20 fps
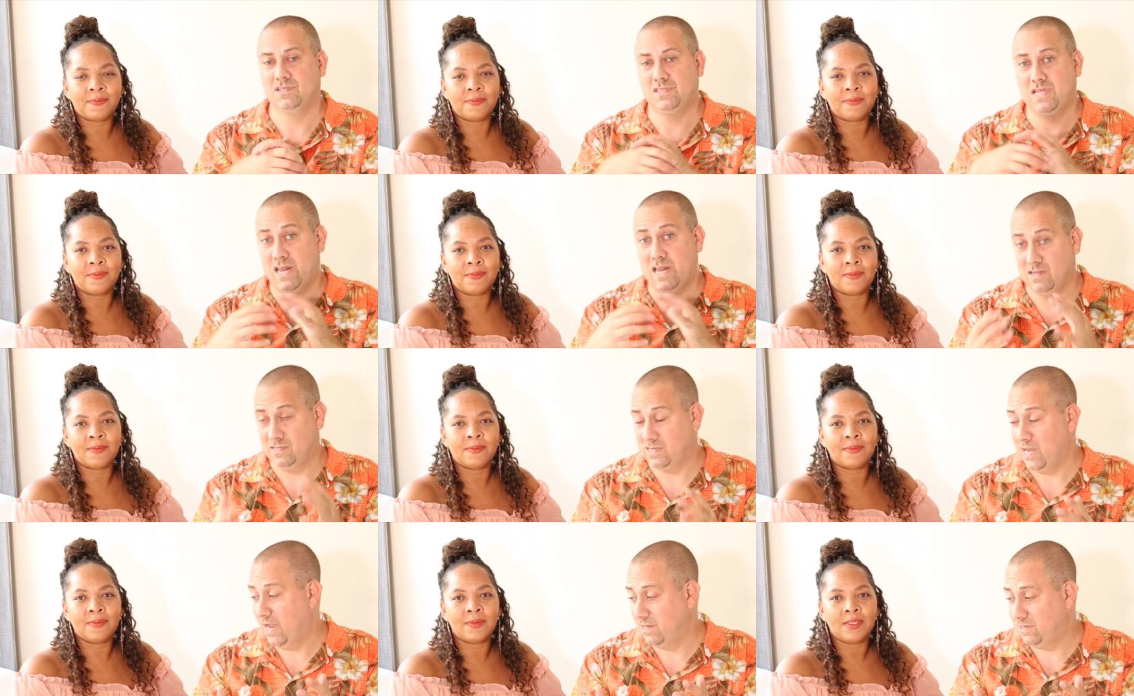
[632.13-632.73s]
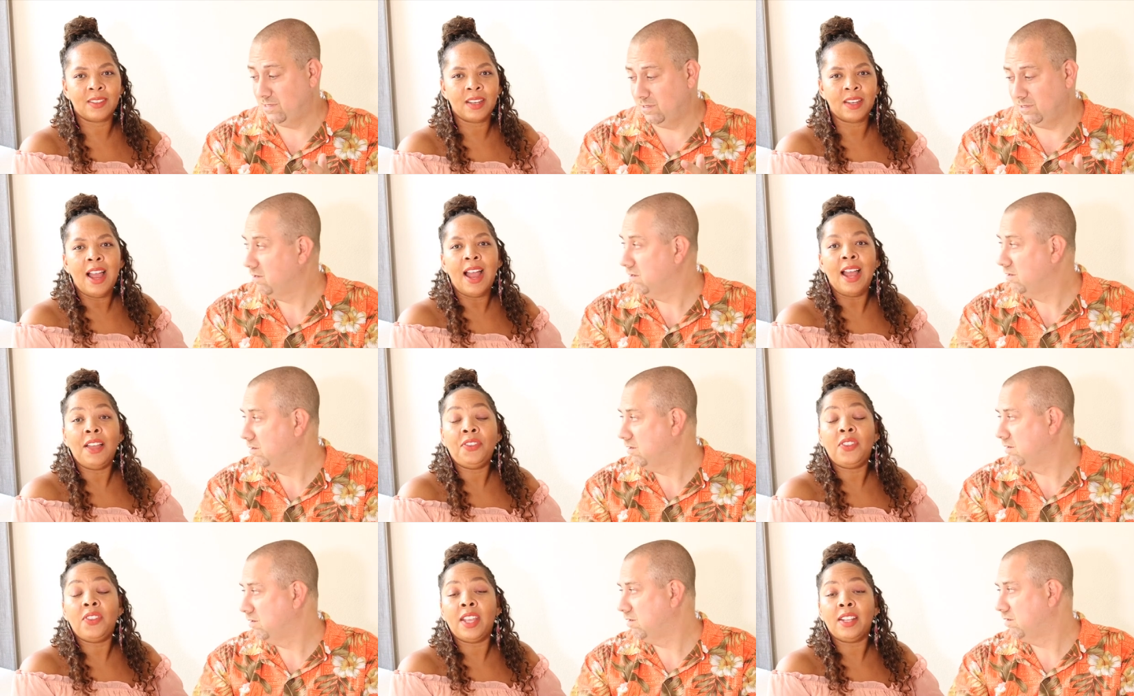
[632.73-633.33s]
Speaker 1: sanitizing.
Speaker 2: I
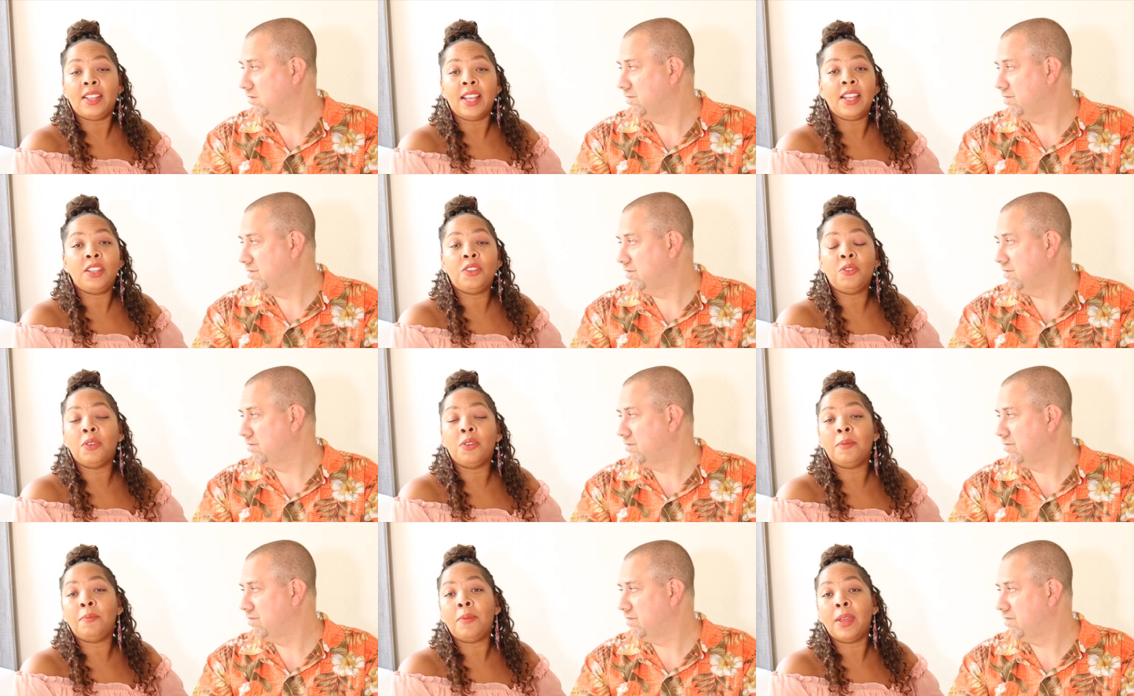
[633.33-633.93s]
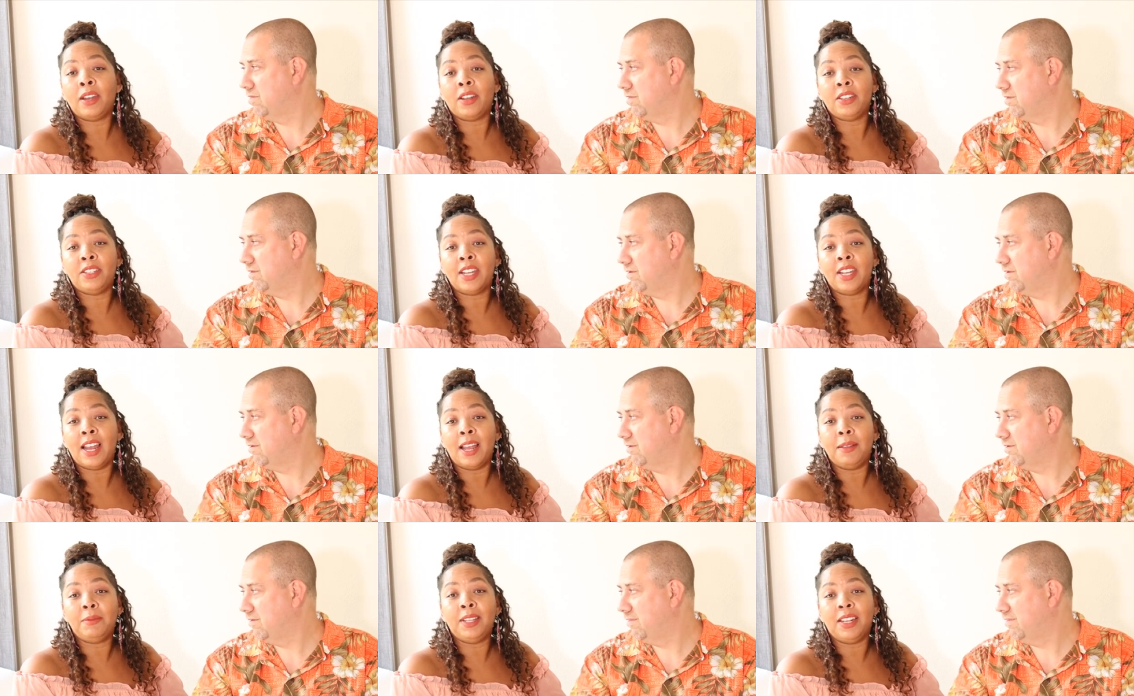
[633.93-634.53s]
think they do a better
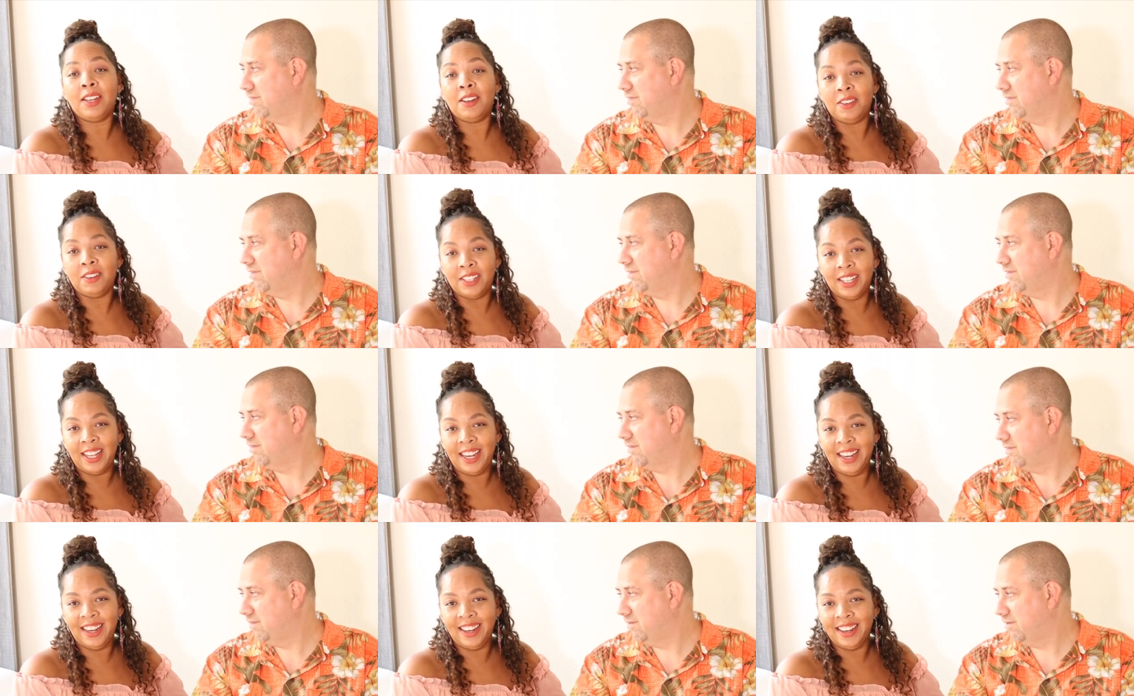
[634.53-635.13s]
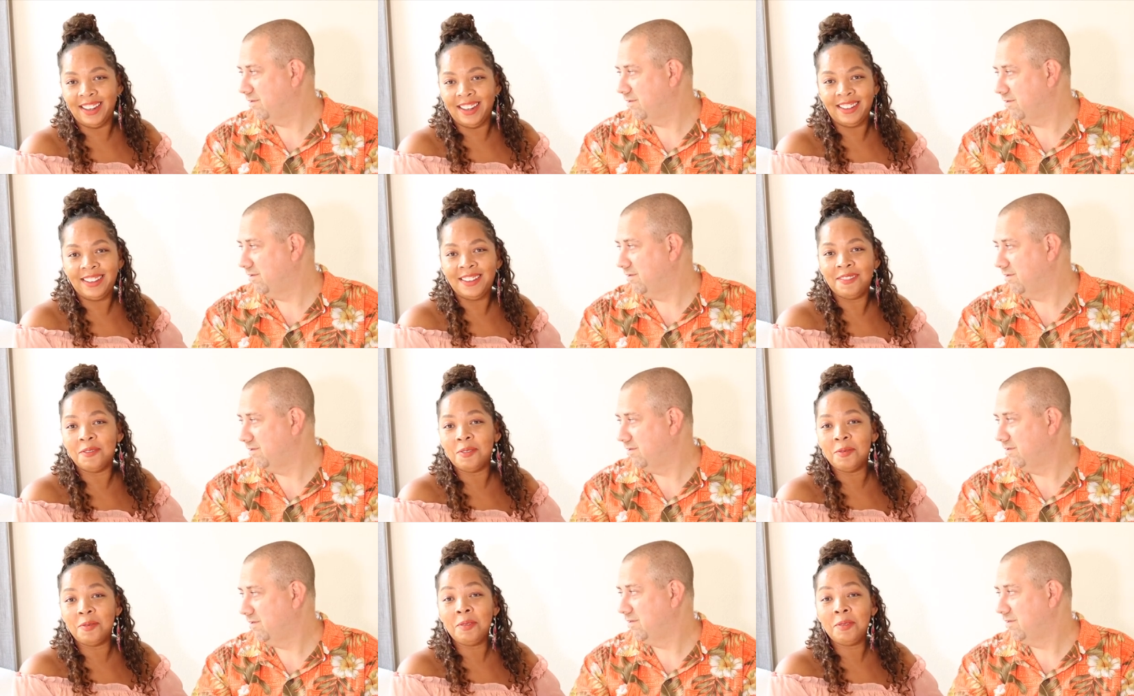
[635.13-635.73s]
job than on land.
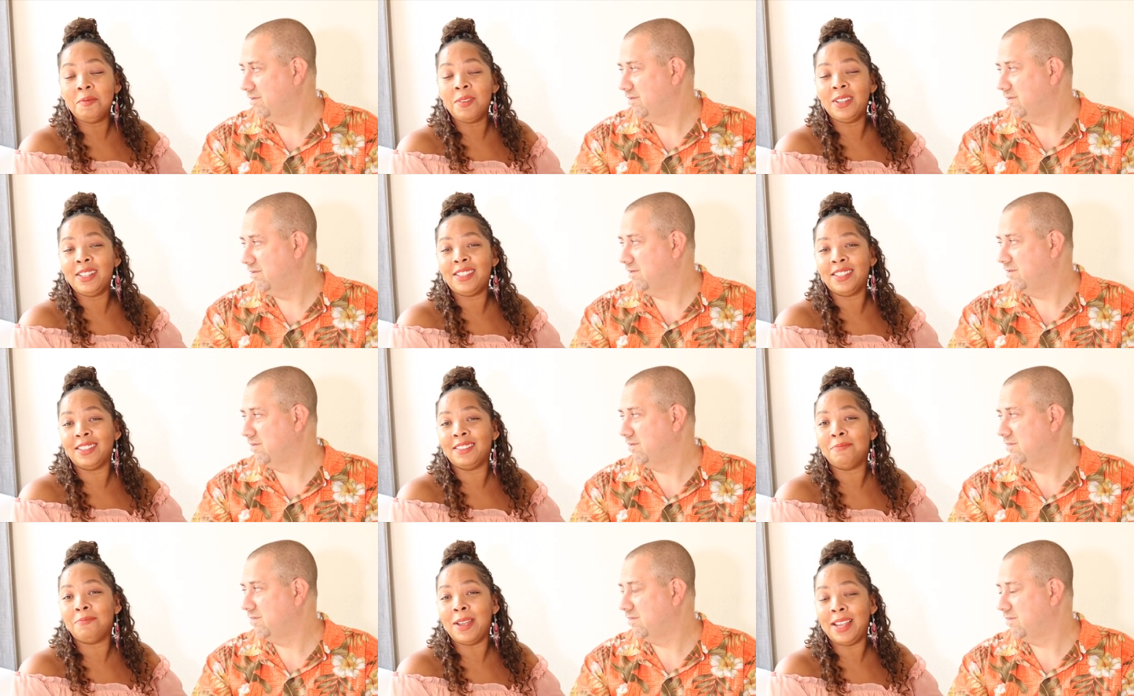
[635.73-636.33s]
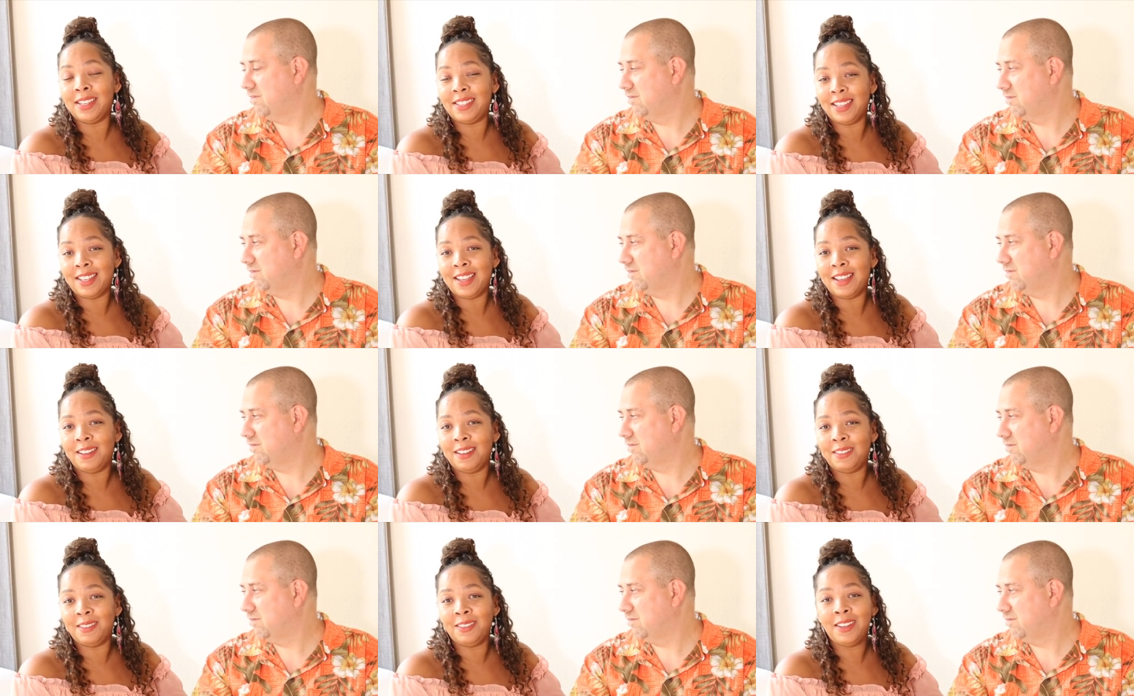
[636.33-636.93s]
When we went to
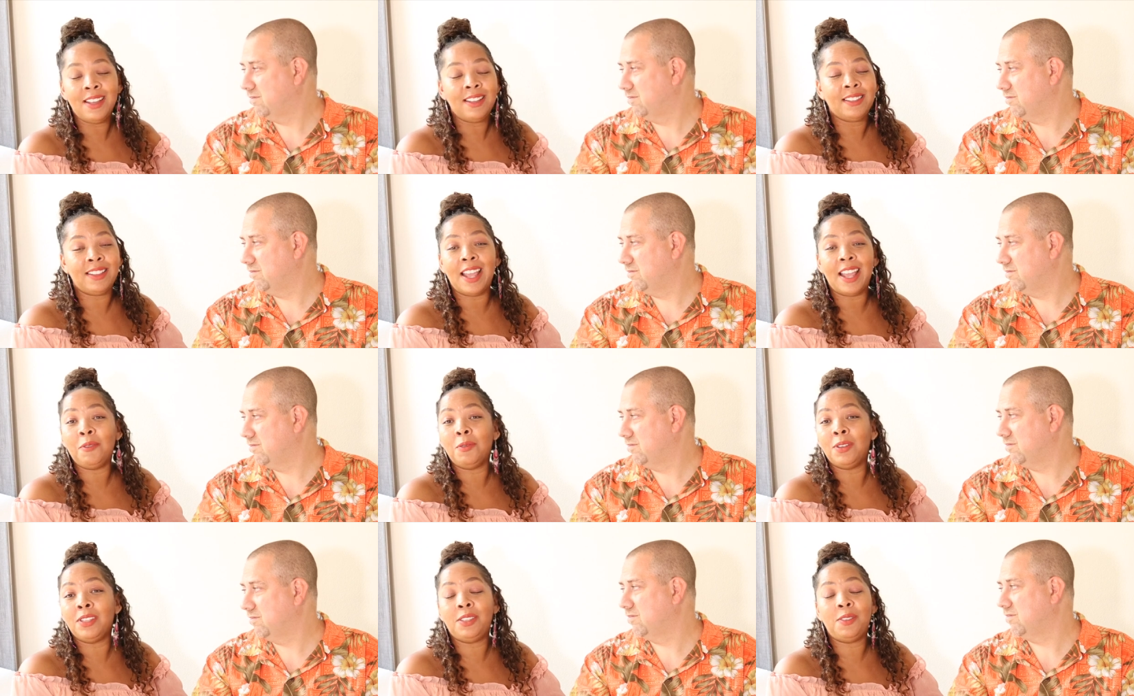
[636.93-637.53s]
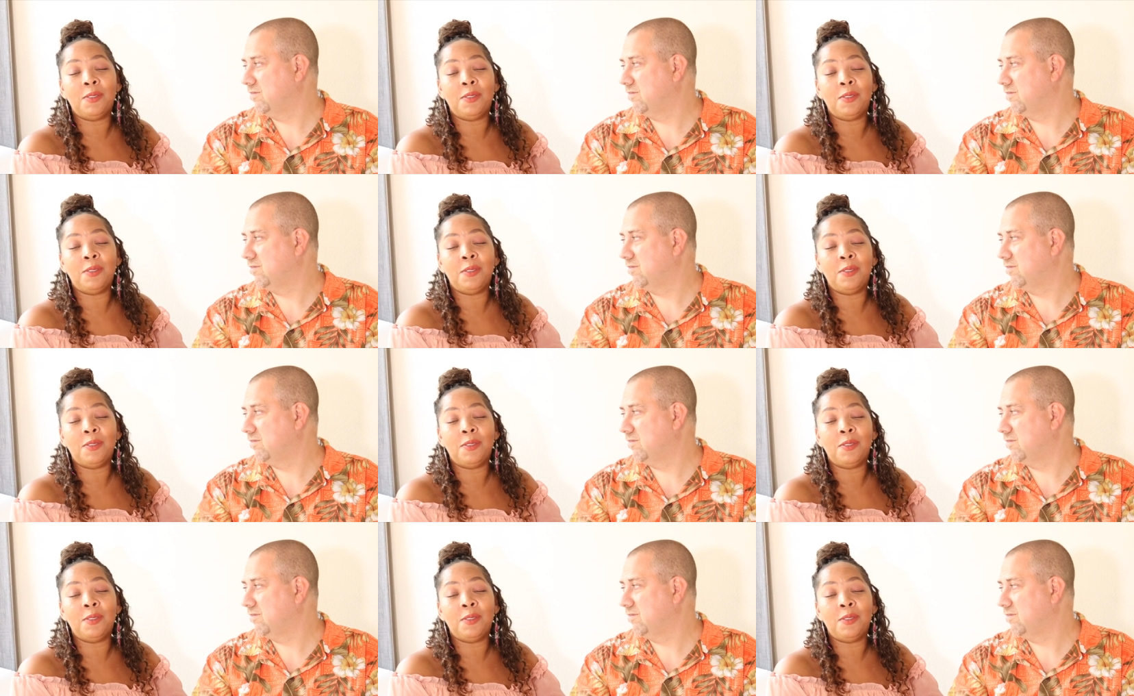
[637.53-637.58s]
Mexico, they was